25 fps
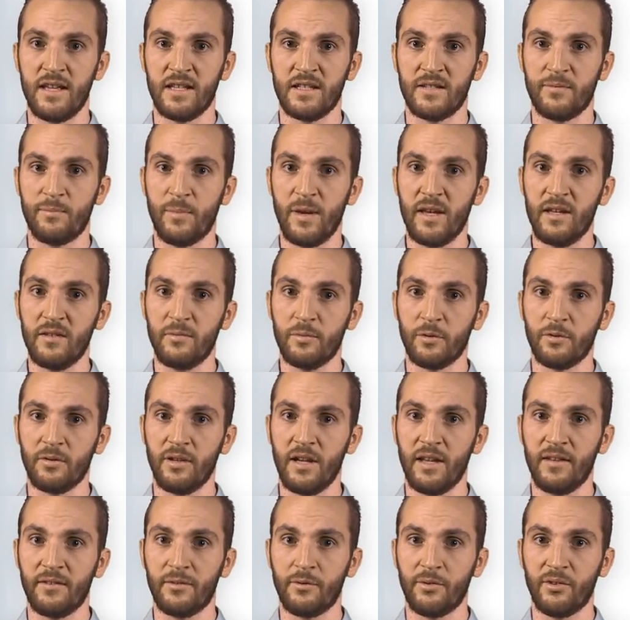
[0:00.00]

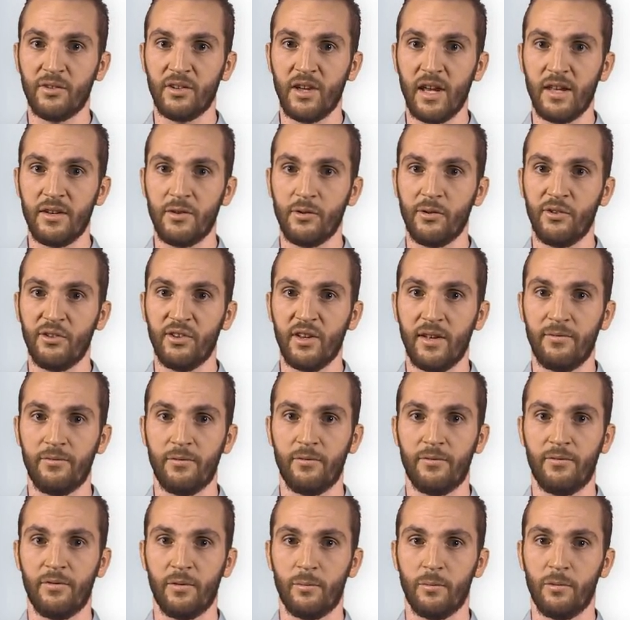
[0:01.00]
spaceborne laser scanners
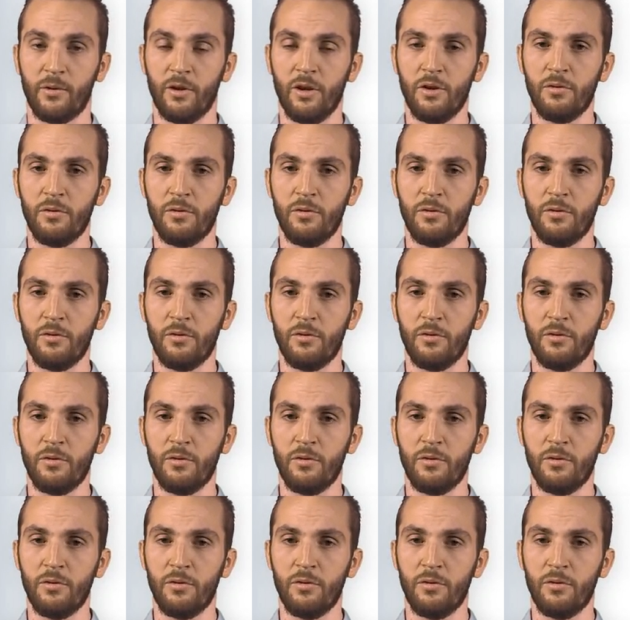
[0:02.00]
suffer from